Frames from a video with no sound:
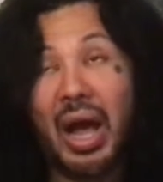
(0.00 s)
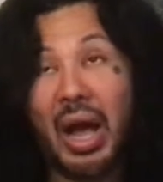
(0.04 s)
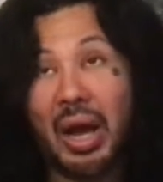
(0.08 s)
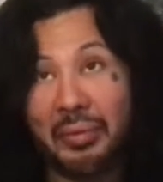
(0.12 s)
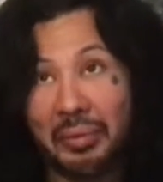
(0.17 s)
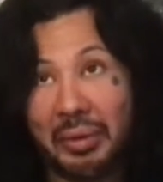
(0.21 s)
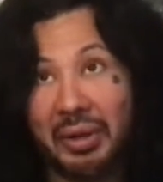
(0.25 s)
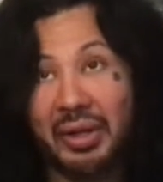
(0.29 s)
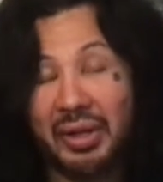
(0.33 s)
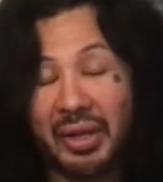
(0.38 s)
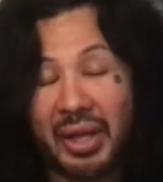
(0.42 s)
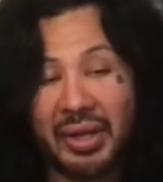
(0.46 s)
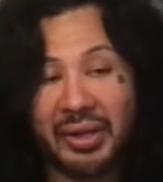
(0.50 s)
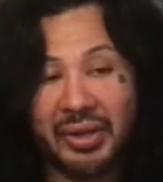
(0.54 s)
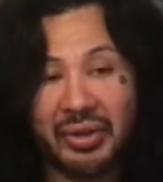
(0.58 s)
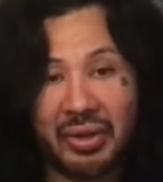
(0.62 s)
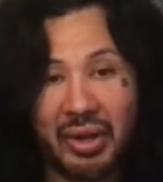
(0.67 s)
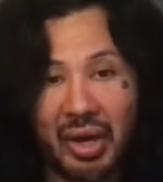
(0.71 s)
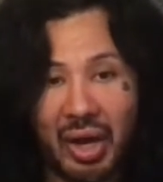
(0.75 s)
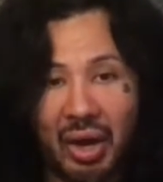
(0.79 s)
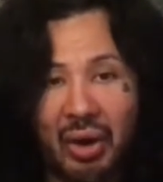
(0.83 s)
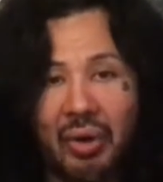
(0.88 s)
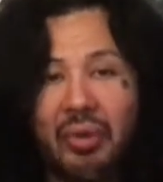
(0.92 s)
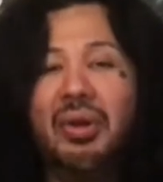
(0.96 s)
I'm going to let you
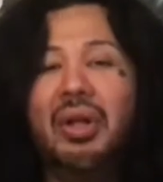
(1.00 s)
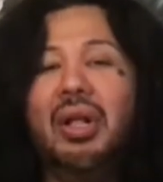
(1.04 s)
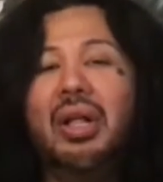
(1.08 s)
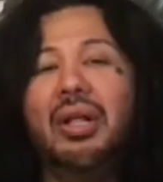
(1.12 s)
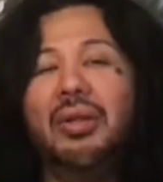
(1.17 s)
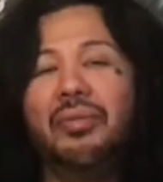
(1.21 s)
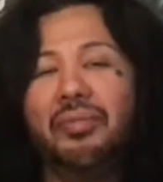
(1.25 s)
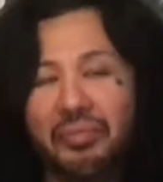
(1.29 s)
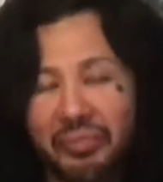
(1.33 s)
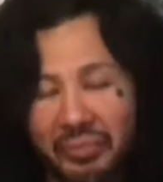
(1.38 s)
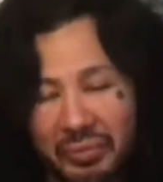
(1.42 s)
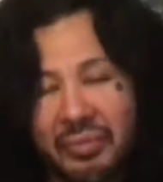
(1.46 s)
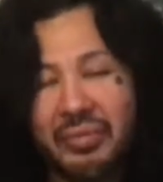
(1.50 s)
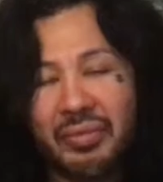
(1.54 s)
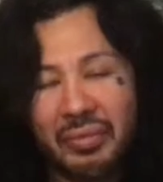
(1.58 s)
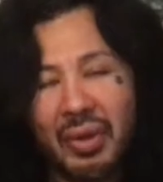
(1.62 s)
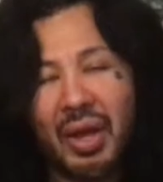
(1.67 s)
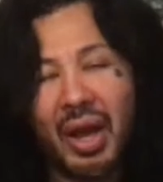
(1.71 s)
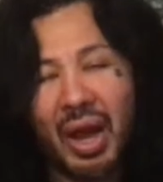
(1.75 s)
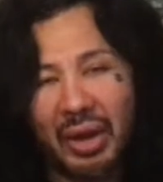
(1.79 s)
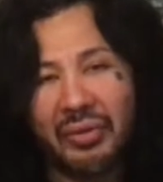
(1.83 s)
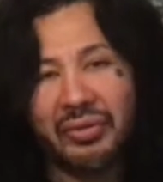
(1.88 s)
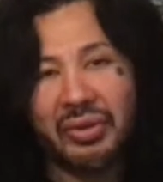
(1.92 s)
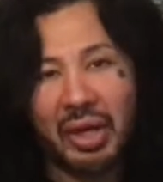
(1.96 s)
know
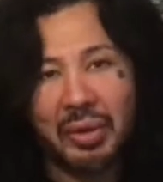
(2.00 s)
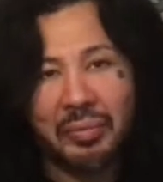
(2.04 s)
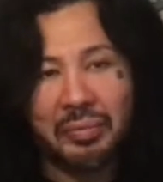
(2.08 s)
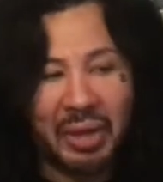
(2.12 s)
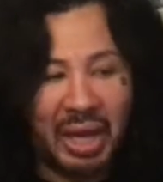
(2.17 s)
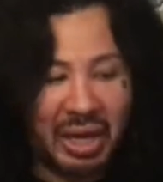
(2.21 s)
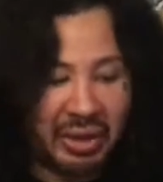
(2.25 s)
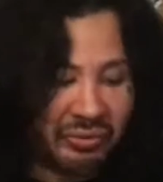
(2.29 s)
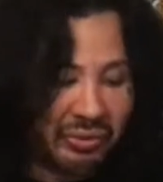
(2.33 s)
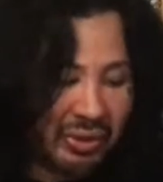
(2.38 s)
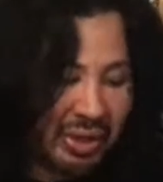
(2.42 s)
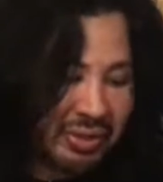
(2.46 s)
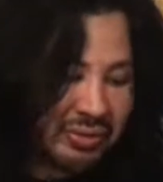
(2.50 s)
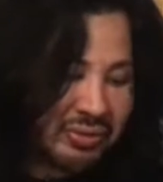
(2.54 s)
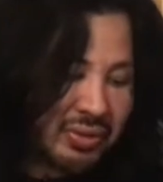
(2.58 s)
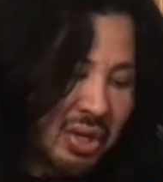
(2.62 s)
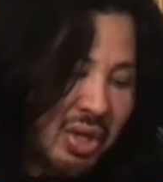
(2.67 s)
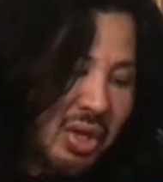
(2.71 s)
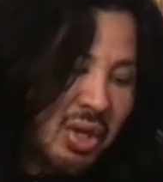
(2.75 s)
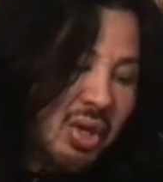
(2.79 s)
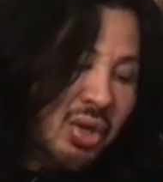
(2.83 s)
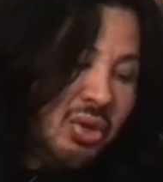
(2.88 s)
I've done blackface.